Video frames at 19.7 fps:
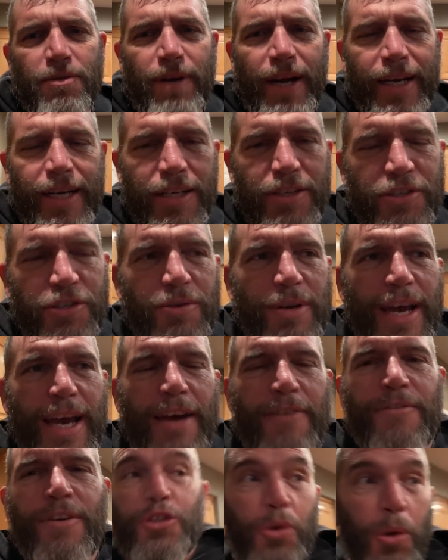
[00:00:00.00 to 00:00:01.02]
right? Is you
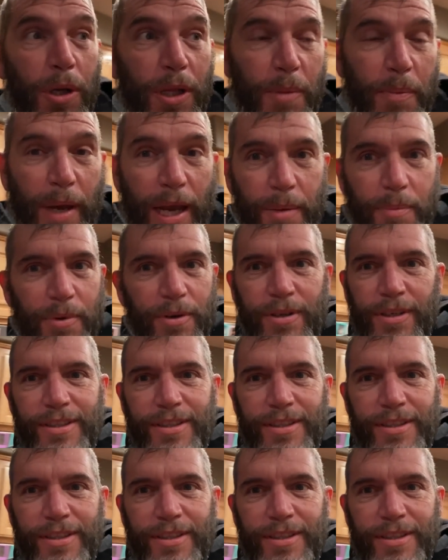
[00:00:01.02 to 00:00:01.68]
have toilet paper.